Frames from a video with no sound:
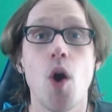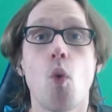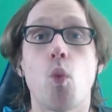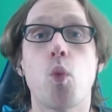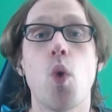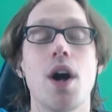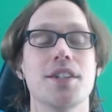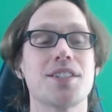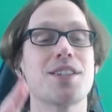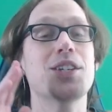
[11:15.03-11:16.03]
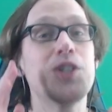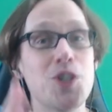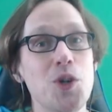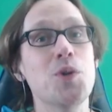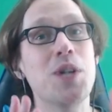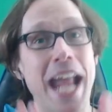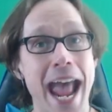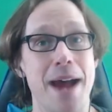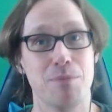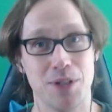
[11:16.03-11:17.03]
was the two
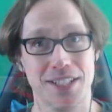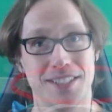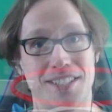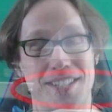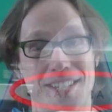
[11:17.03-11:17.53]
cameras.